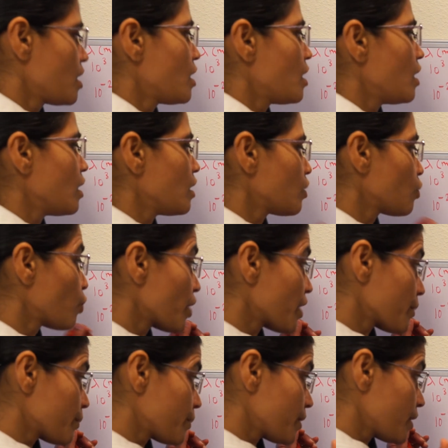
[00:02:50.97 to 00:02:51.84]

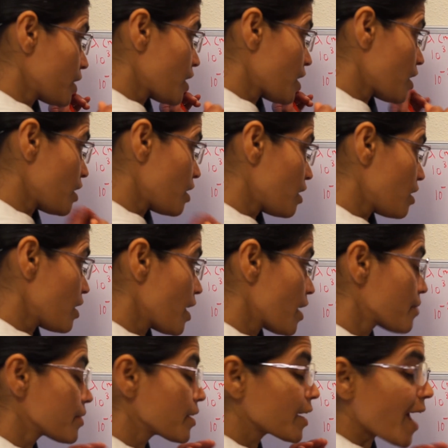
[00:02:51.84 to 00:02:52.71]

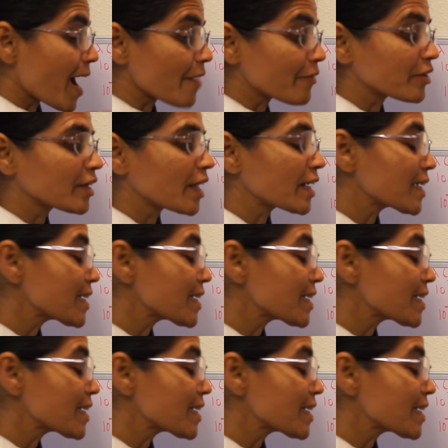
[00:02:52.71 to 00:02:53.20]
and then after that